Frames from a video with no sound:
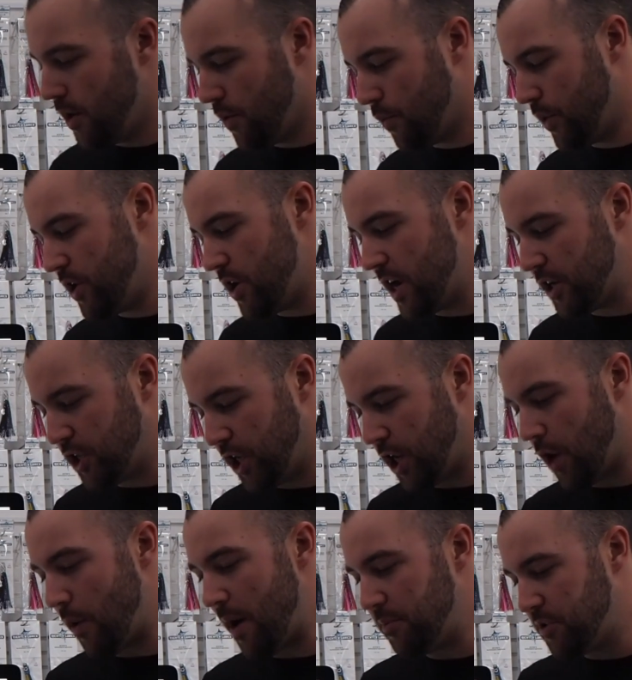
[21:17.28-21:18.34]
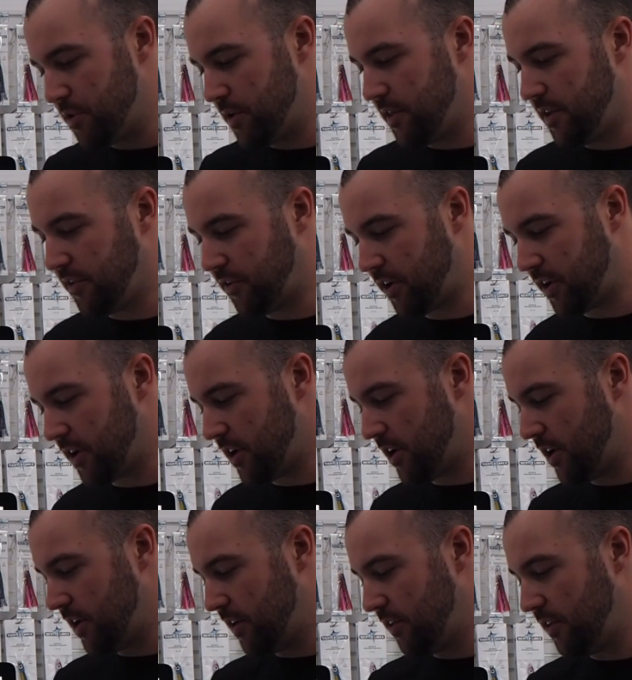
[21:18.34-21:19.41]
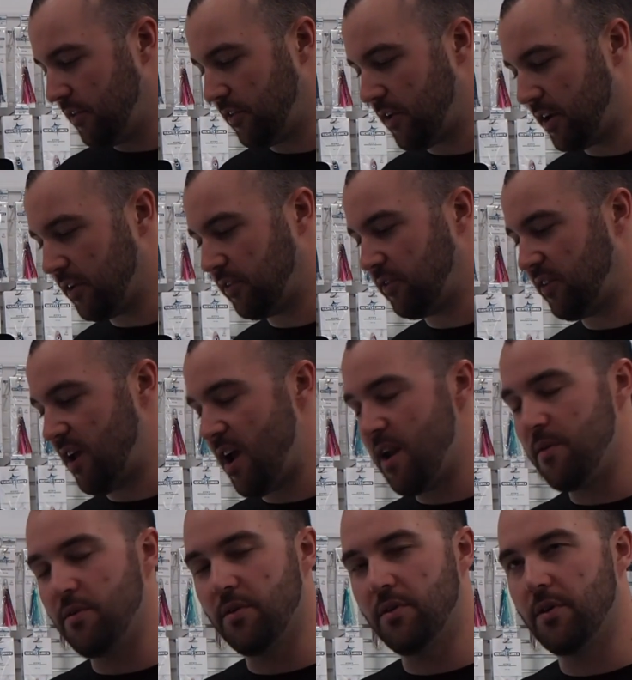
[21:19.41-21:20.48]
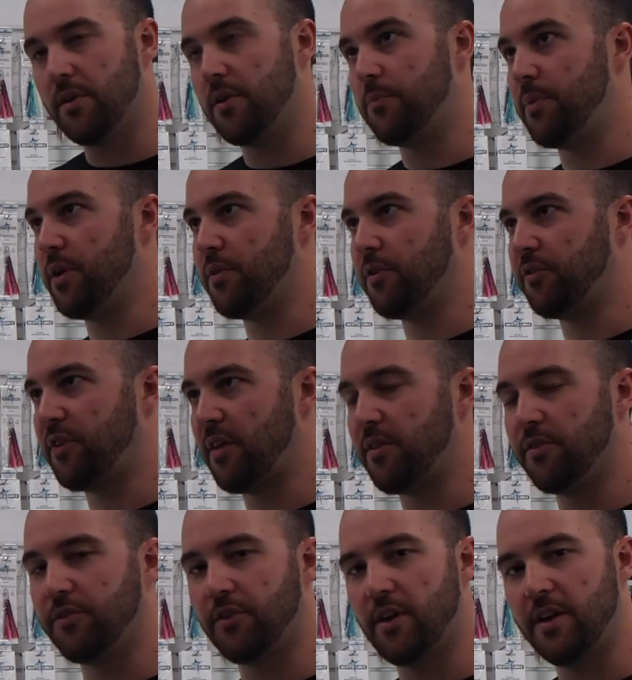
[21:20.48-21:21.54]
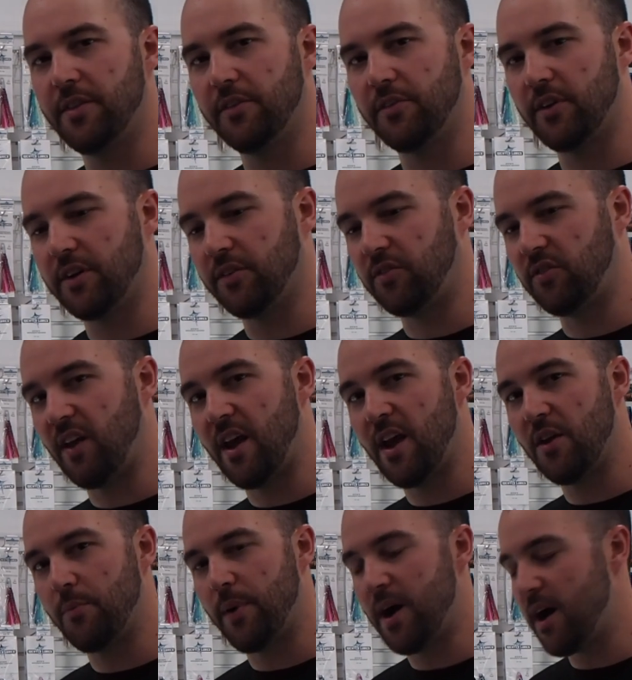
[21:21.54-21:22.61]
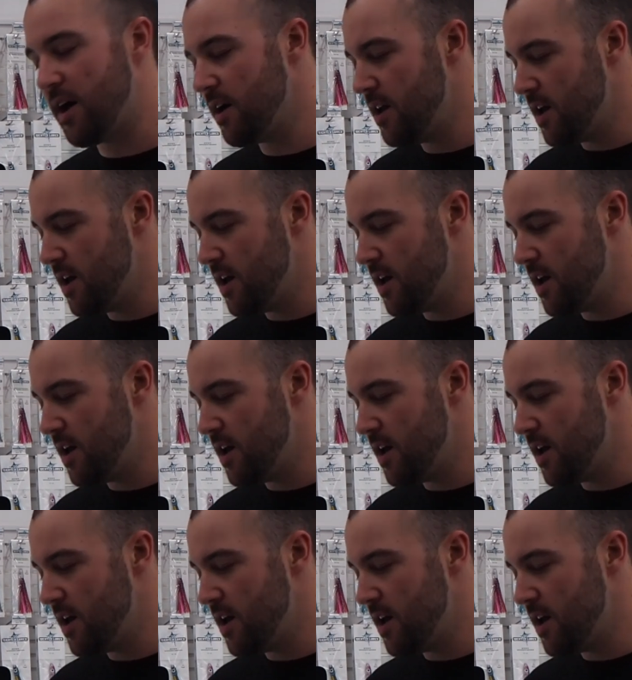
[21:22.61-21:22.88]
when you actually go up to it, there's like a sand, it'll be on the southern side, there's like a sandbar,